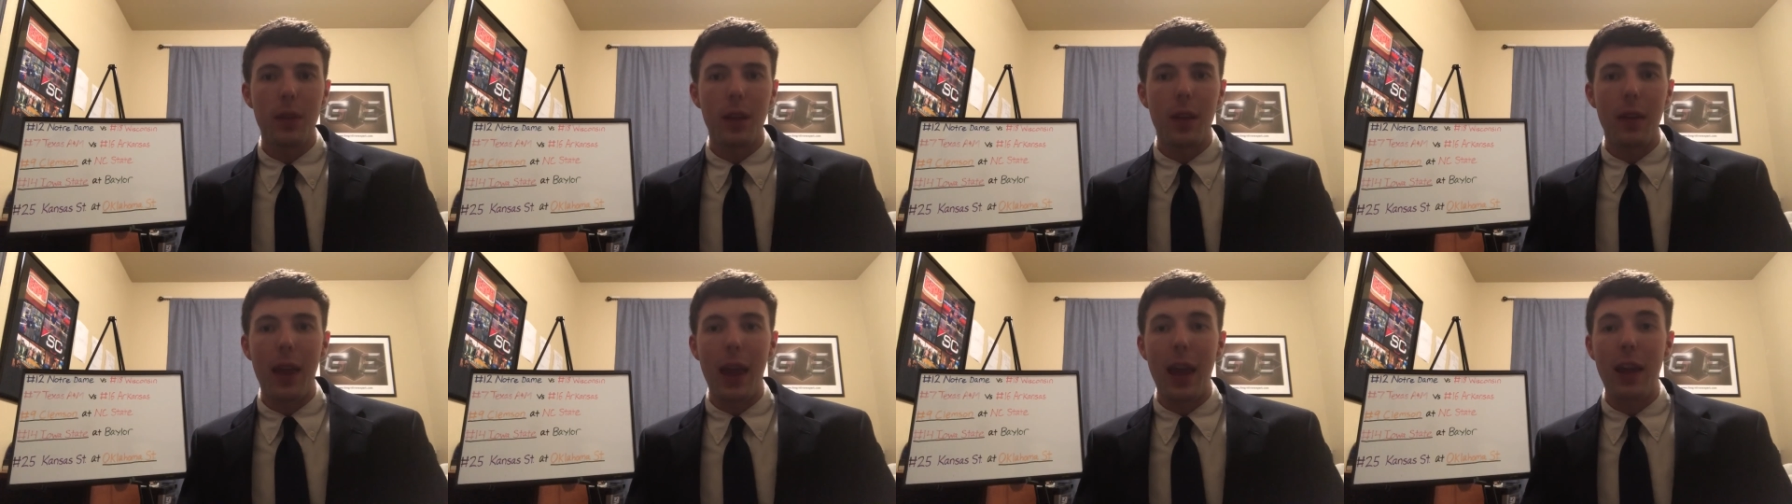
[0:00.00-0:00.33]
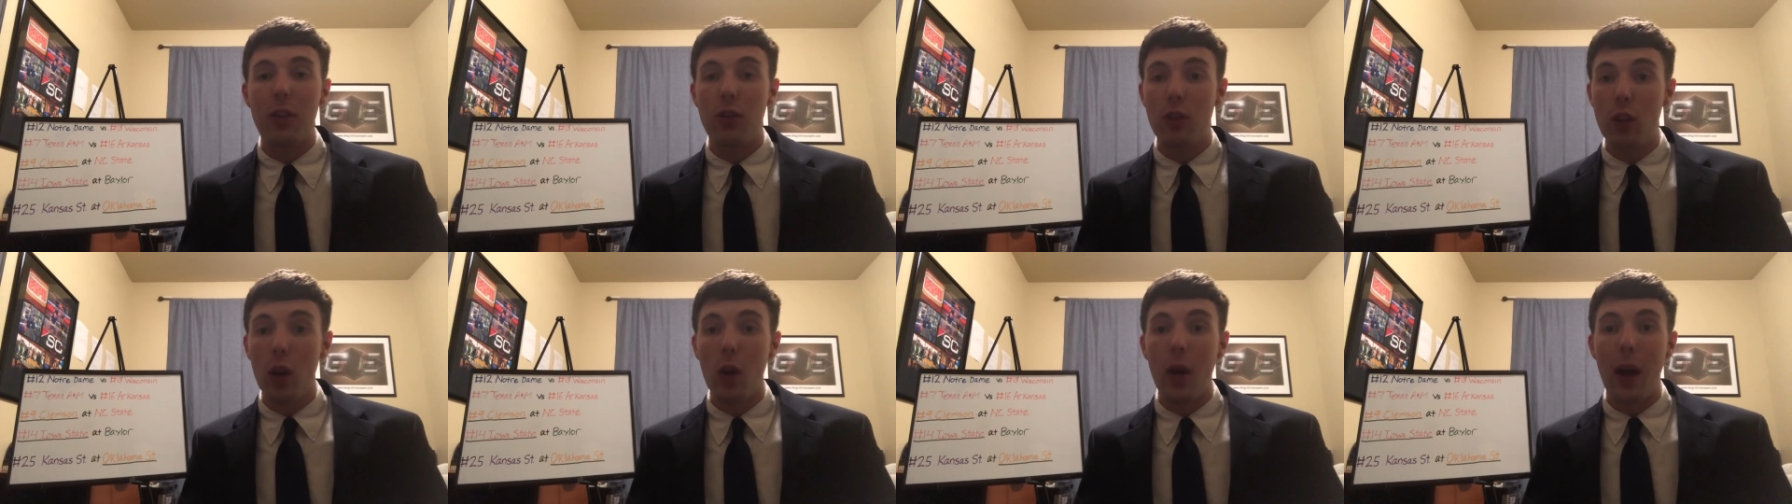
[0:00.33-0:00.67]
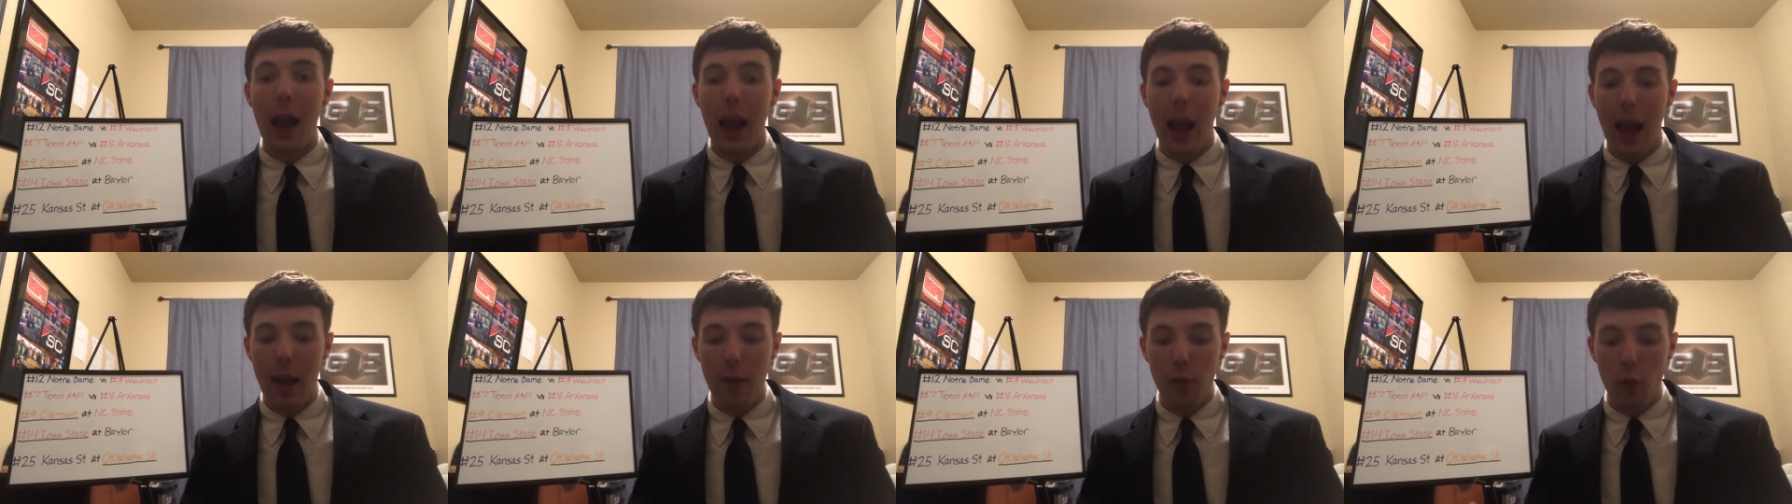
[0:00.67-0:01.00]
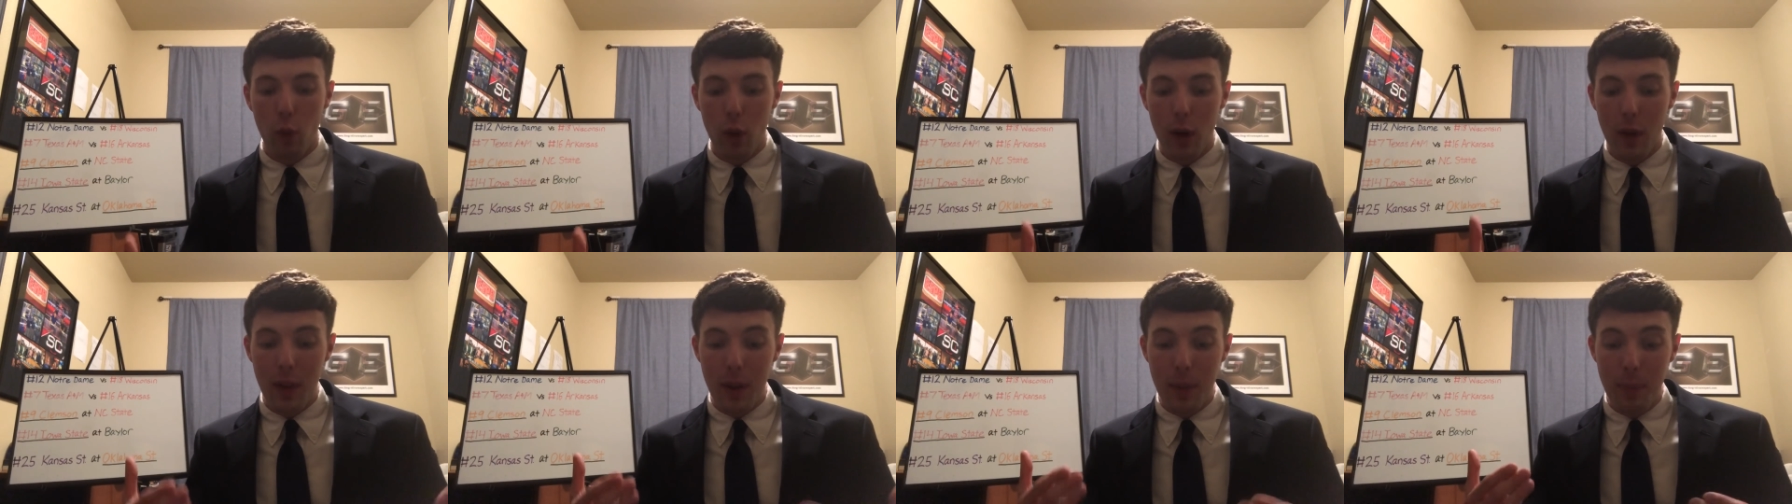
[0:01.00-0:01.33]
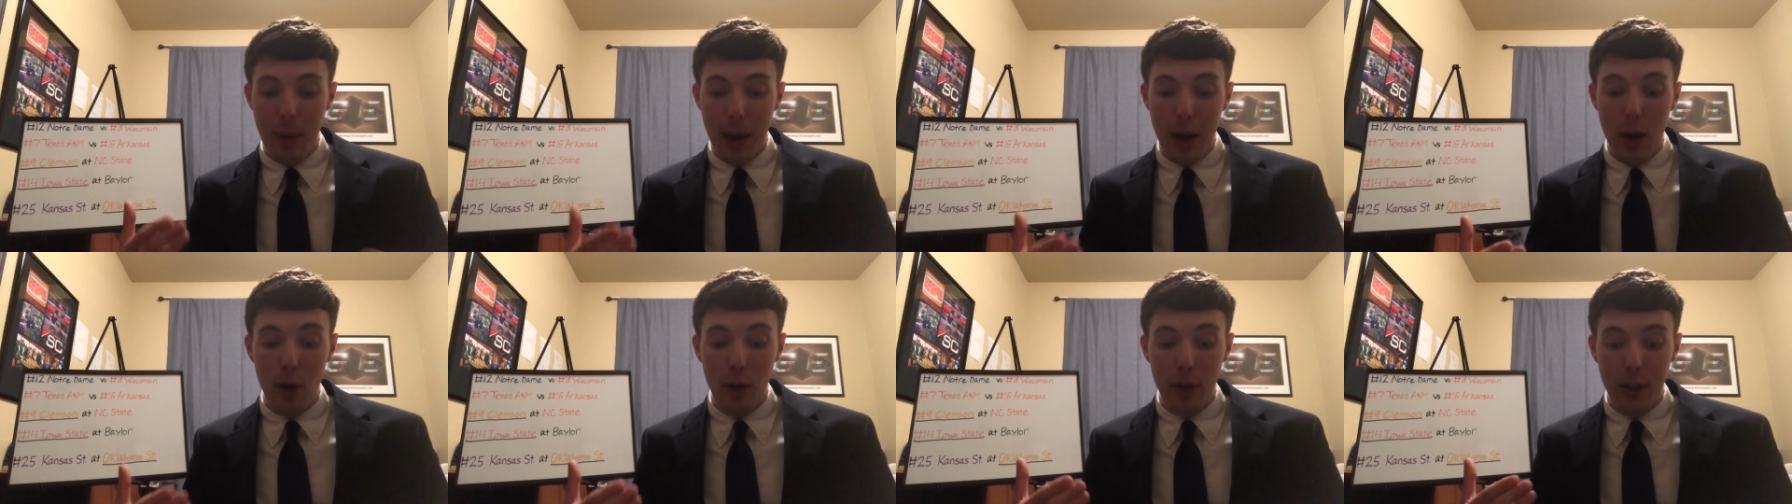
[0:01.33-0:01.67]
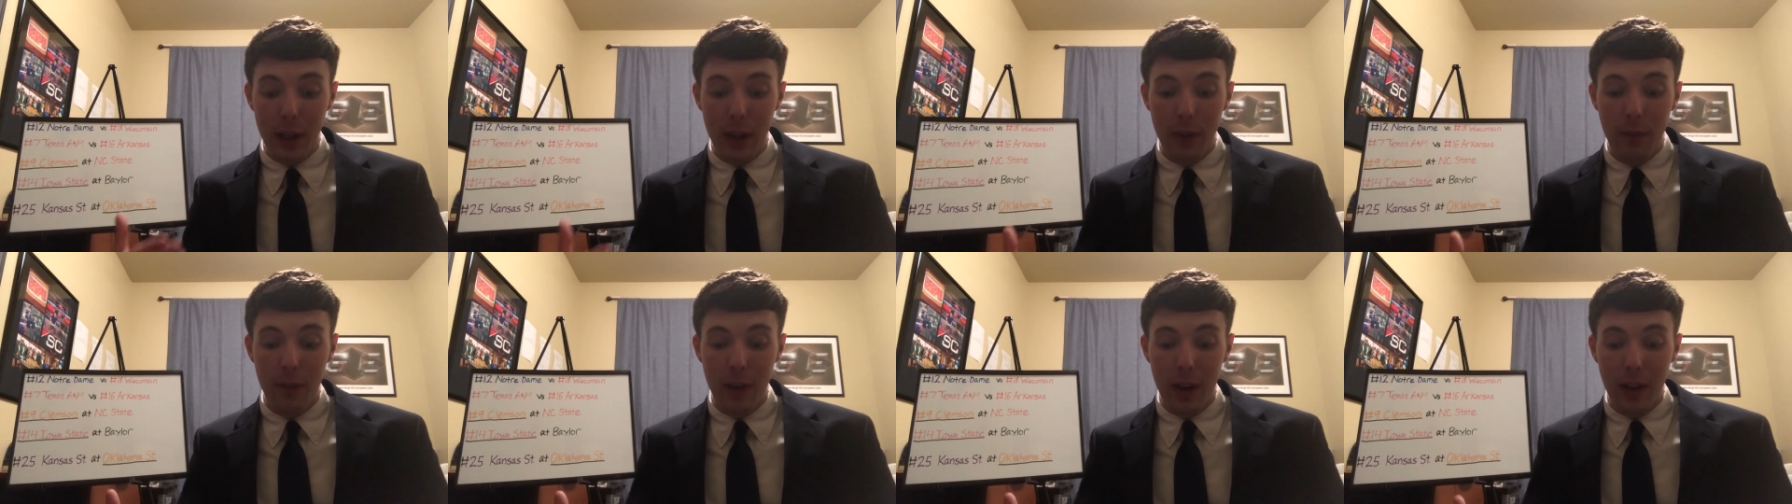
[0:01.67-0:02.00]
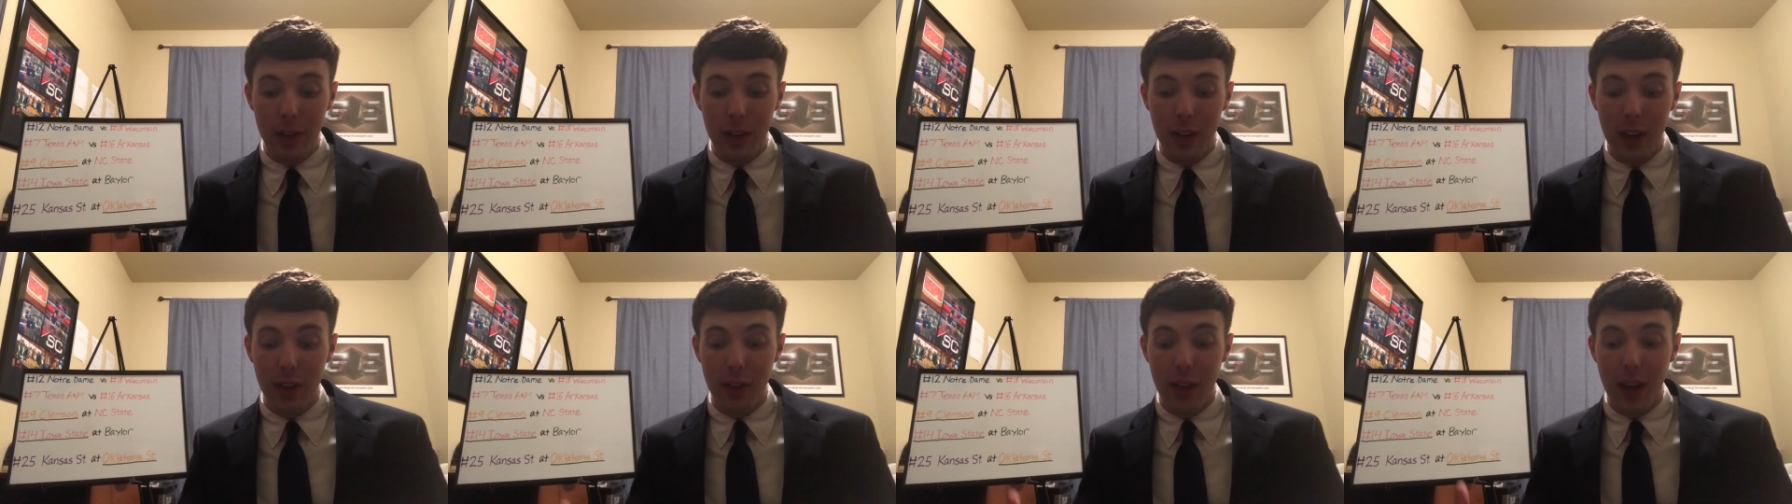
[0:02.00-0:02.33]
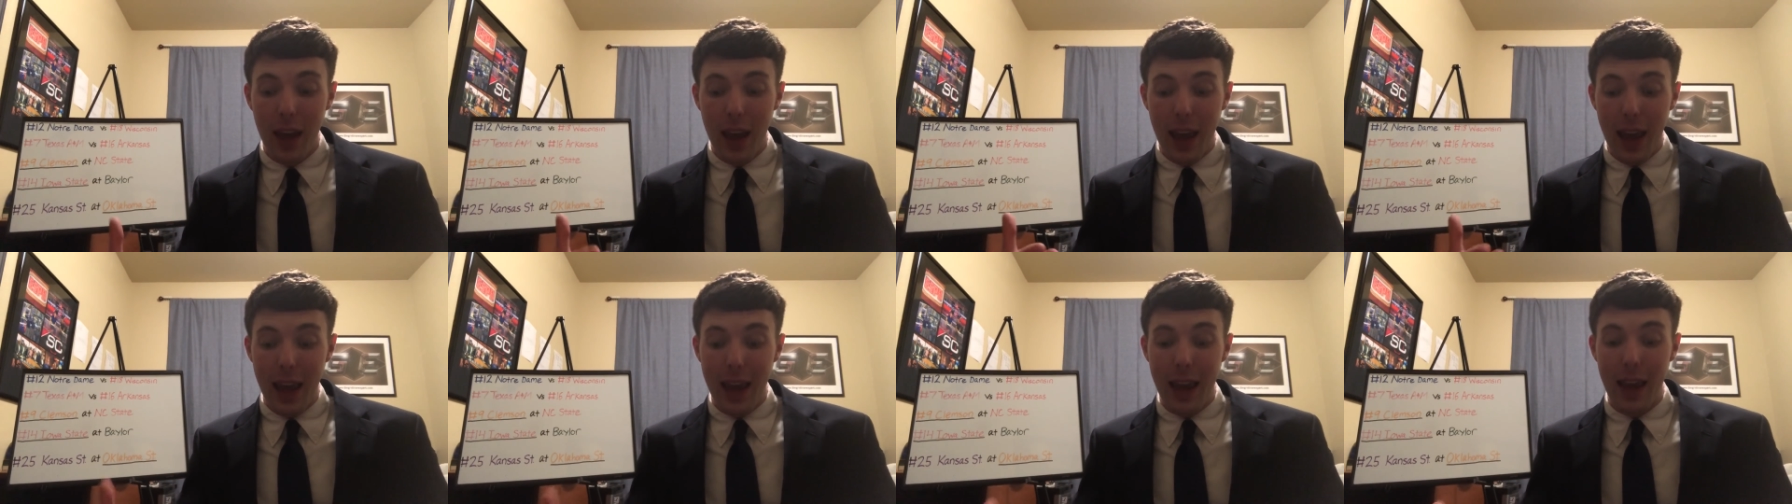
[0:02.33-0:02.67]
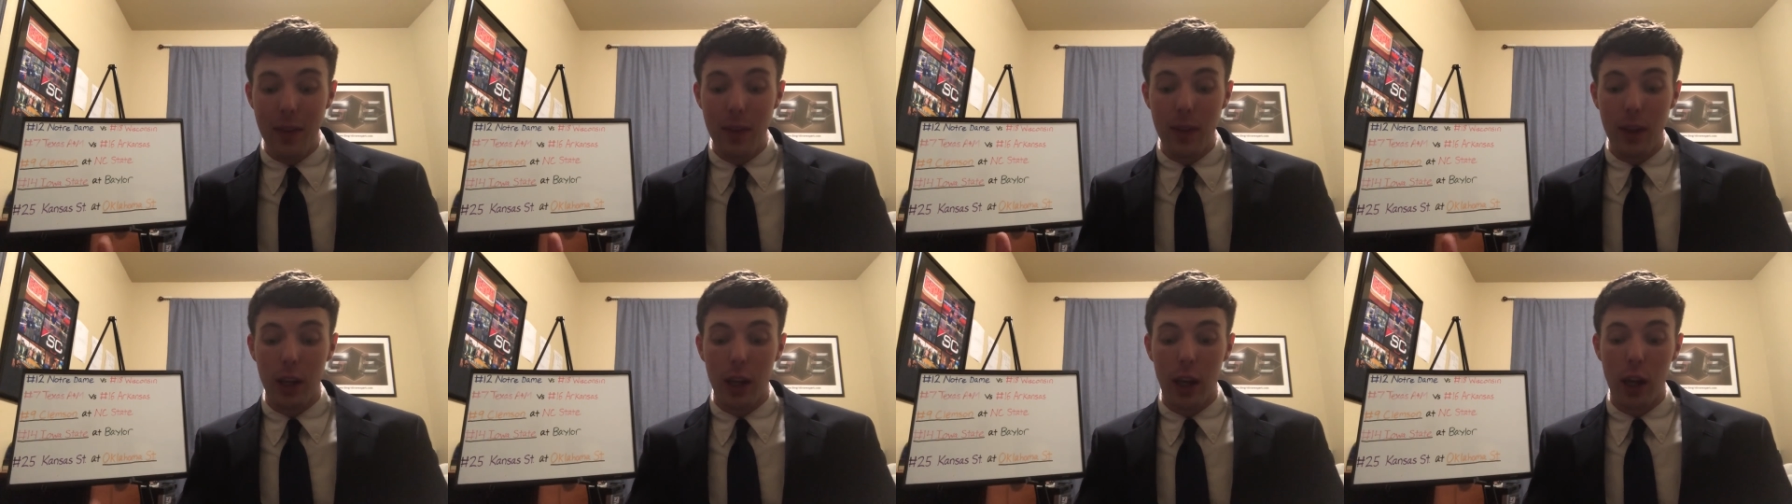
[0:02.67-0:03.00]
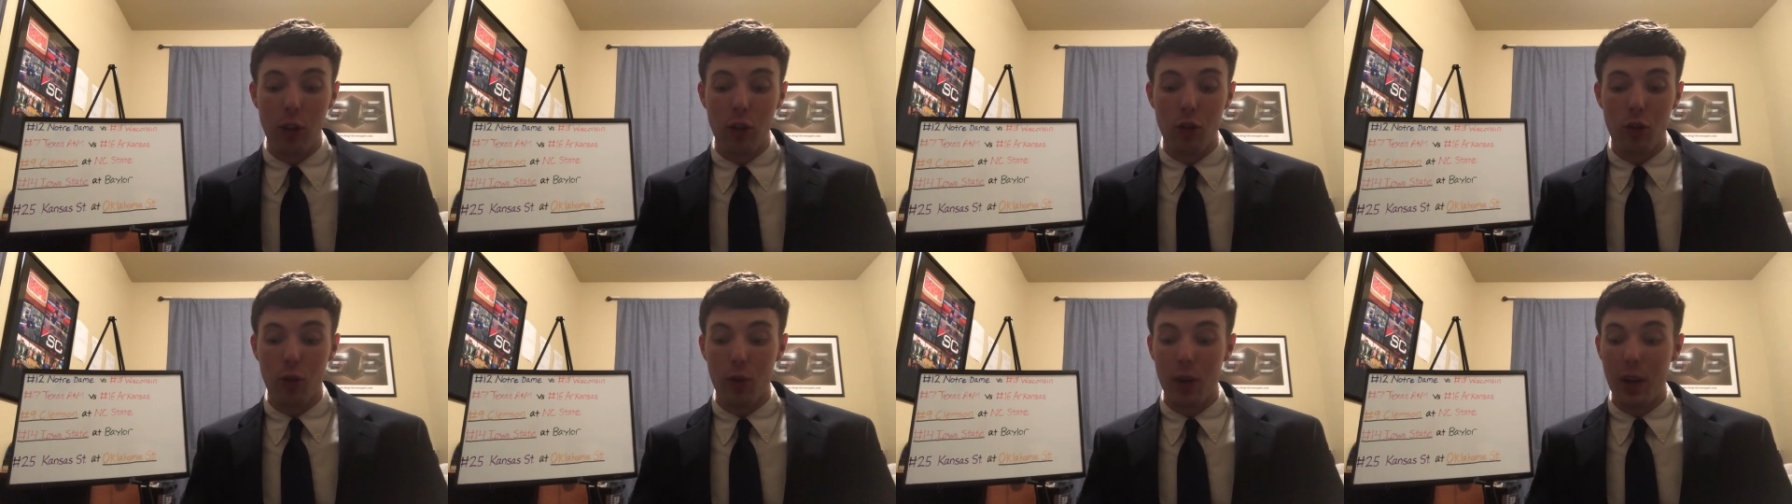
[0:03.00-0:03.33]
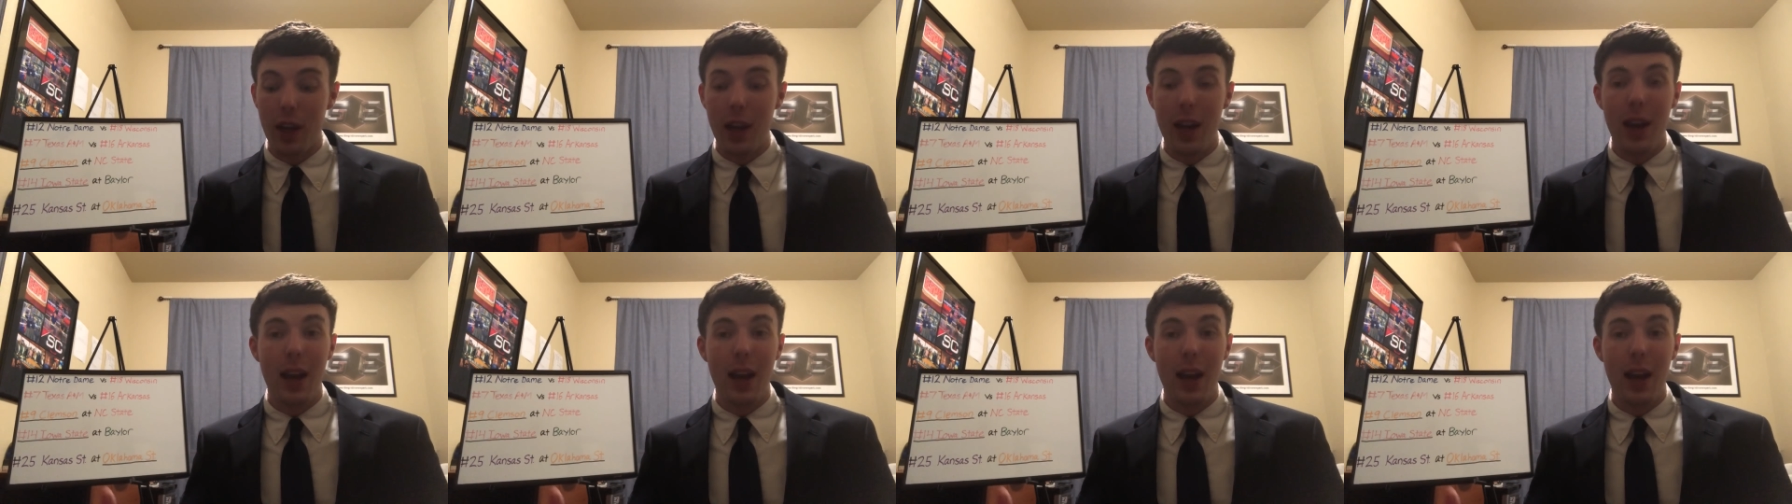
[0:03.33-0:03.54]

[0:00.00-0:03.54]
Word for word: They still have one of the better defenses in the country.